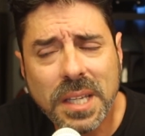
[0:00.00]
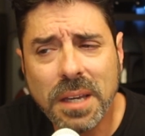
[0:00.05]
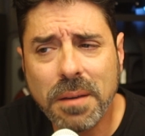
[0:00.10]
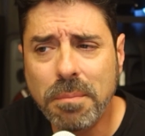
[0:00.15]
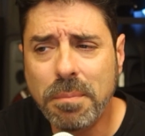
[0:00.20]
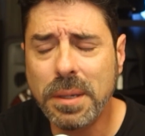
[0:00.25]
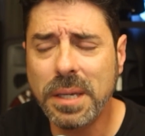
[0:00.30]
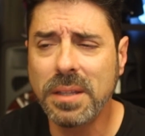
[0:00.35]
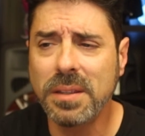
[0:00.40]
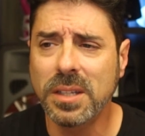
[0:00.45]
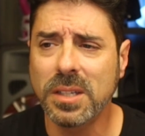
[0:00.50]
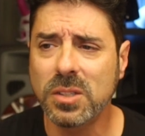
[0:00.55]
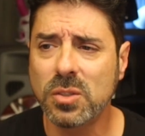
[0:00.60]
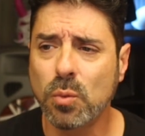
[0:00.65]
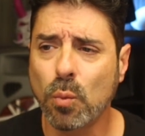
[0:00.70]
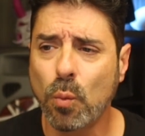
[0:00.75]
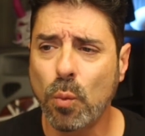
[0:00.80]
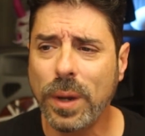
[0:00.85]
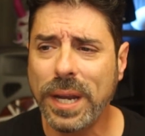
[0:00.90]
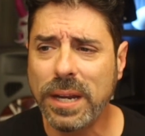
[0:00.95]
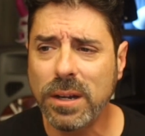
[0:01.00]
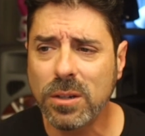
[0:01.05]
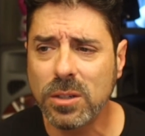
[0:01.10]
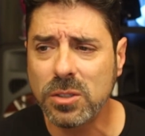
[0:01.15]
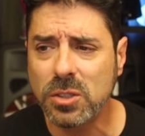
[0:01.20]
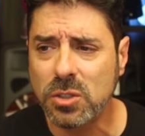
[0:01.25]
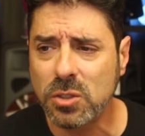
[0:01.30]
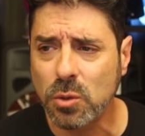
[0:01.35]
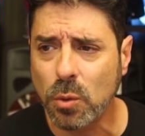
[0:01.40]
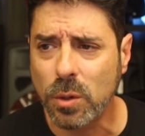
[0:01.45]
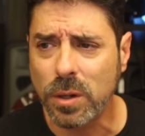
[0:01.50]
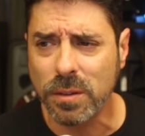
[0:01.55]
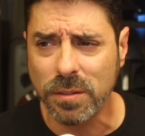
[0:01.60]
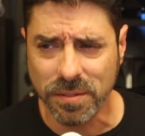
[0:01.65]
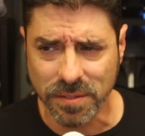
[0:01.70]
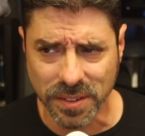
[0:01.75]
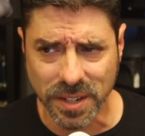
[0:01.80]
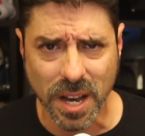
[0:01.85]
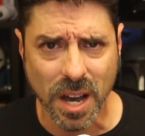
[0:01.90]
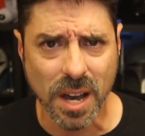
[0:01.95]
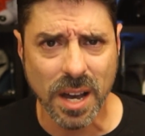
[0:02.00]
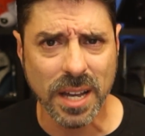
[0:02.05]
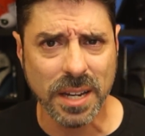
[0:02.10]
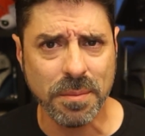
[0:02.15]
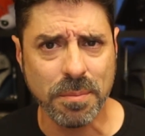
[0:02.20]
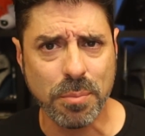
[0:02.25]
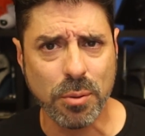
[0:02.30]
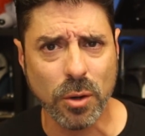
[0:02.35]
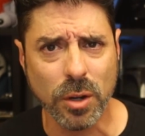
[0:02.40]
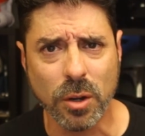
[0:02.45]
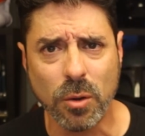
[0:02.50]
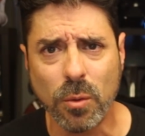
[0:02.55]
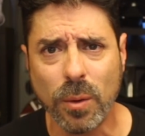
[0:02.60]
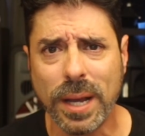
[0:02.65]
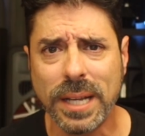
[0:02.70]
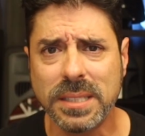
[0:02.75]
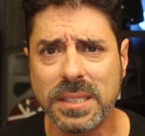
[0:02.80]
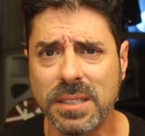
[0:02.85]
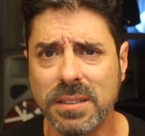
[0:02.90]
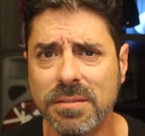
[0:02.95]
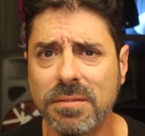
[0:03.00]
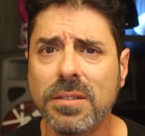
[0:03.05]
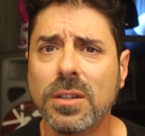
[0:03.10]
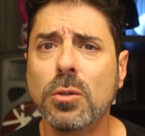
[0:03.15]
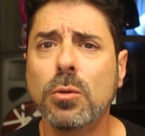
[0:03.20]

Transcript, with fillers: this weird sort of non-progressive